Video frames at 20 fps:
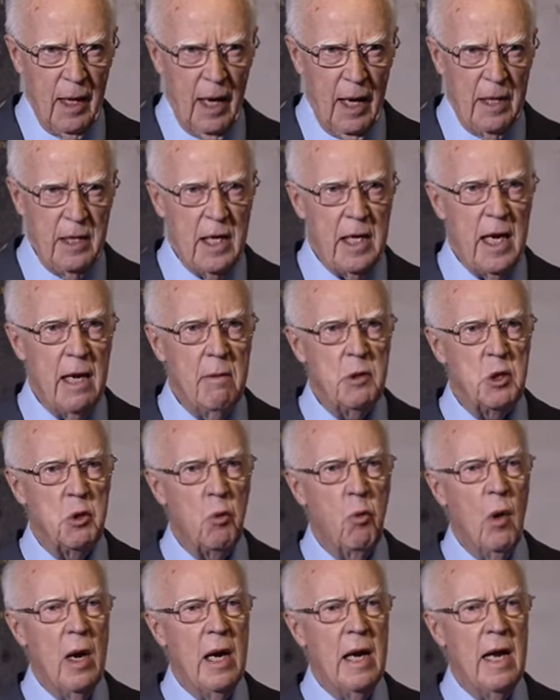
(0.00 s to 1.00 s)
and yet he was
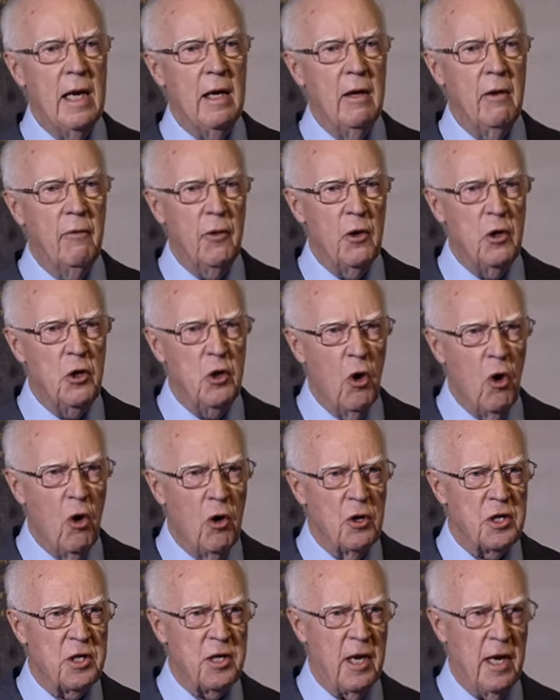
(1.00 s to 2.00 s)
willing for
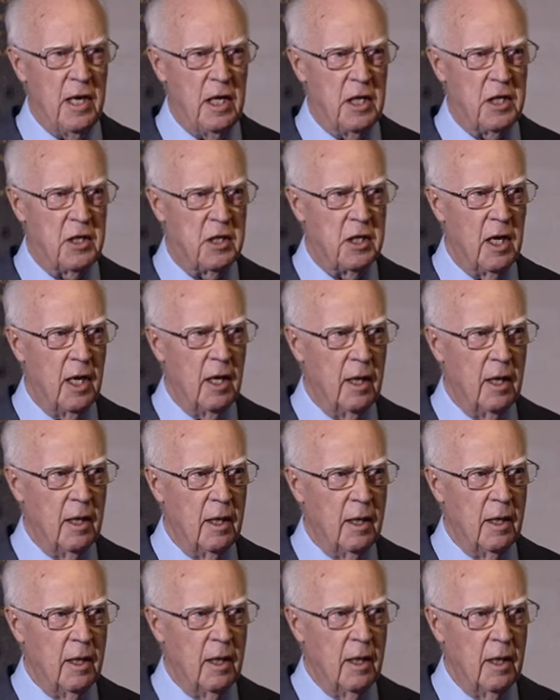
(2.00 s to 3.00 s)
your sakes,
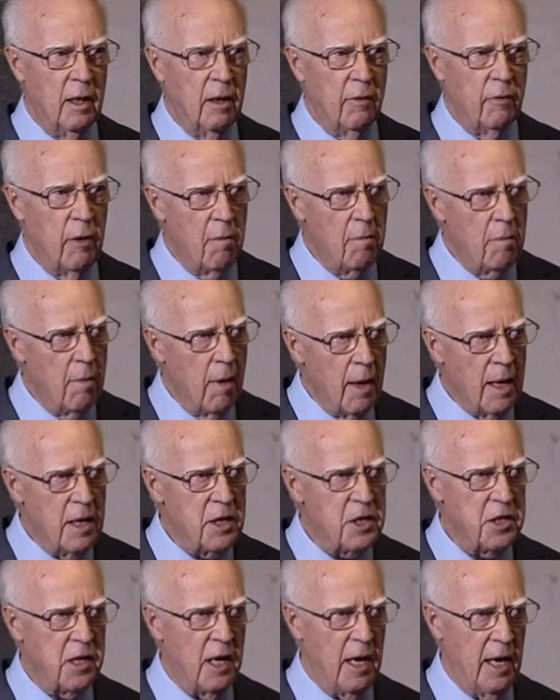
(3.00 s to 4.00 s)
for my
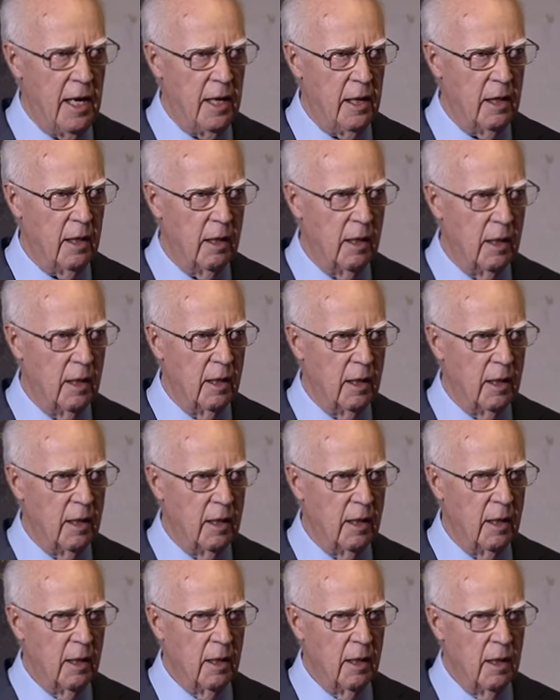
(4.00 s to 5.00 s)
sake,
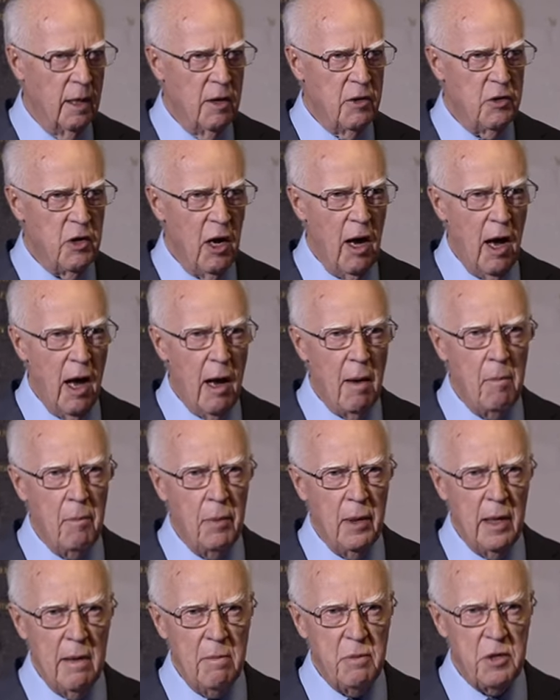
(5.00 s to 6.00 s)
to
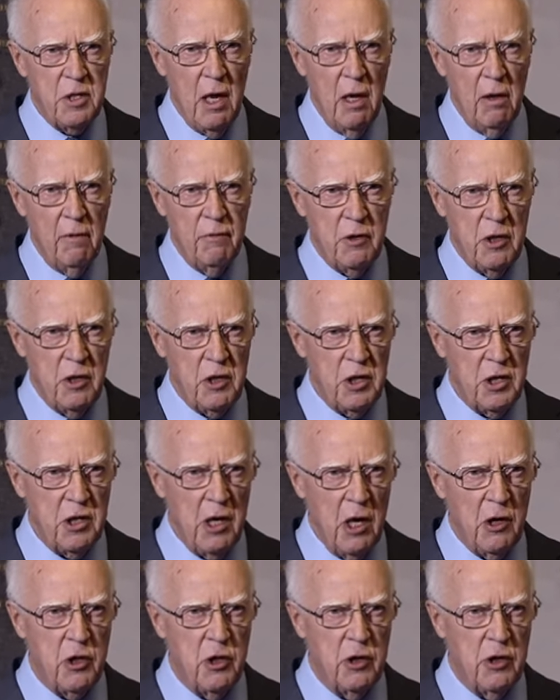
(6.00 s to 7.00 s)
humble himself to
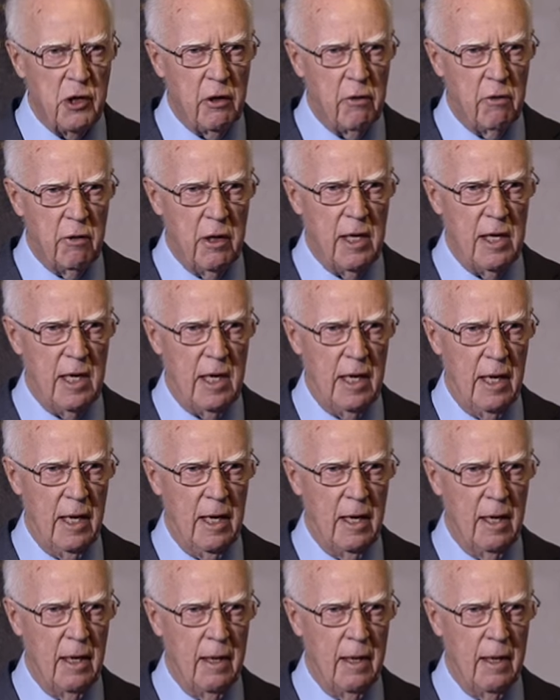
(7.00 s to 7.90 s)
such a degree,